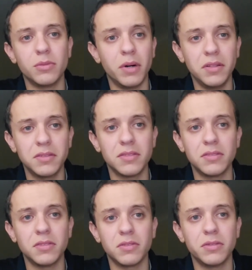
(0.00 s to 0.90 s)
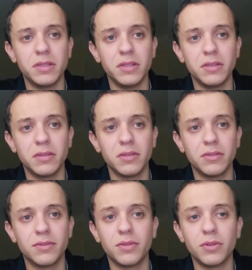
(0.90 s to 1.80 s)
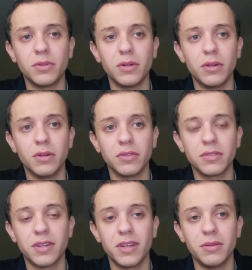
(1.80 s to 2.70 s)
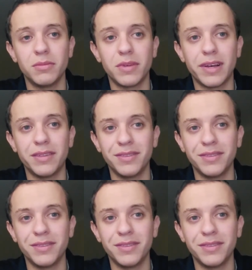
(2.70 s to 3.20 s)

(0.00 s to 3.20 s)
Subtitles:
a master's degree for a long time at